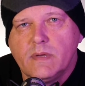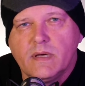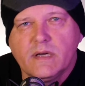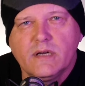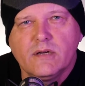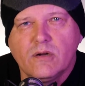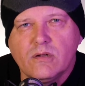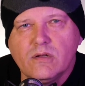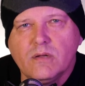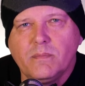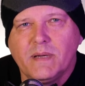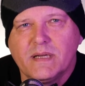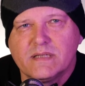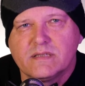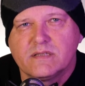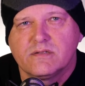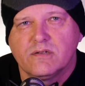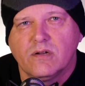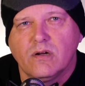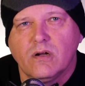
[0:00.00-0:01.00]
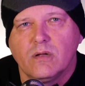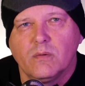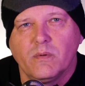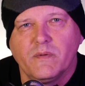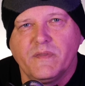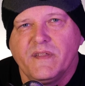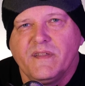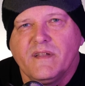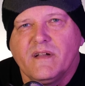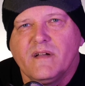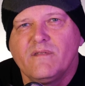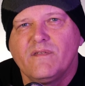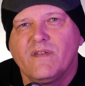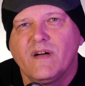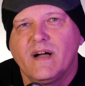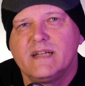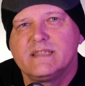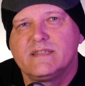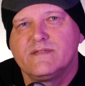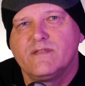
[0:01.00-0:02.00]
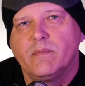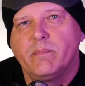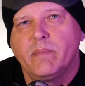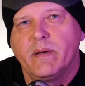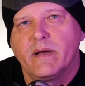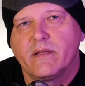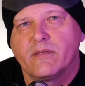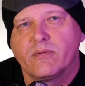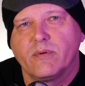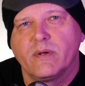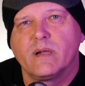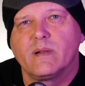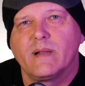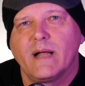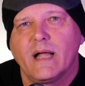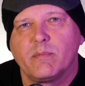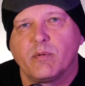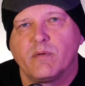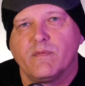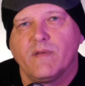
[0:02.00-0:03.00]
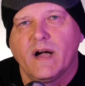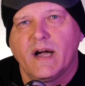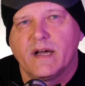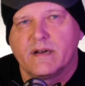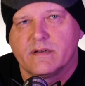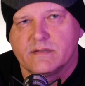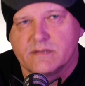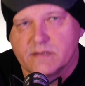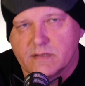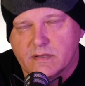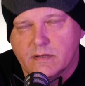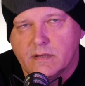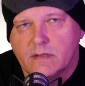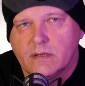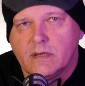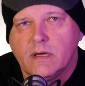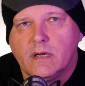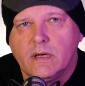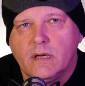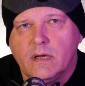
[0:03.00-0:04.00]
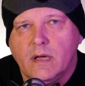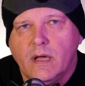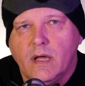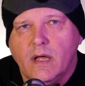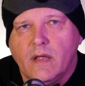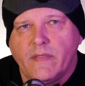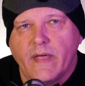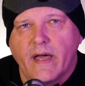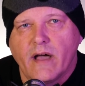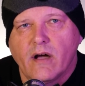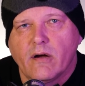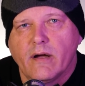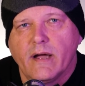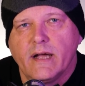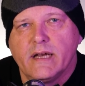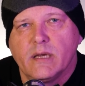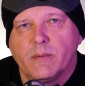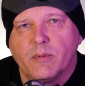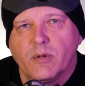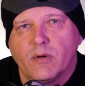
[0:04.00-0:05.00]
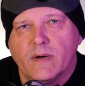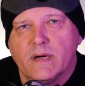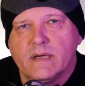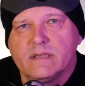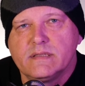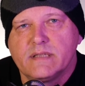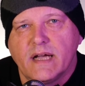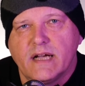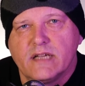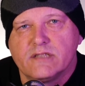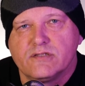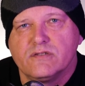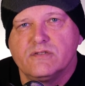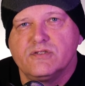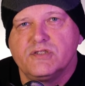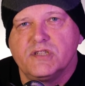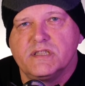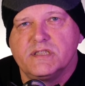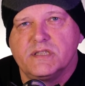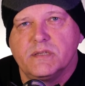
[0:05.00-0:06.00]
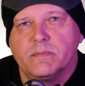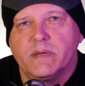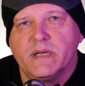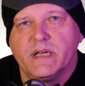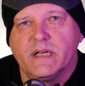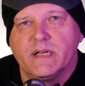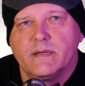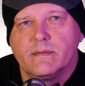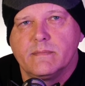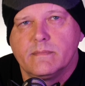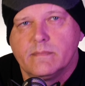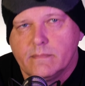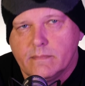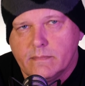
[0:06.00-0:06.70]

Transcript: It can only be installed within the confines of the big three cloud providers. They are AWS, Azure, and GCP.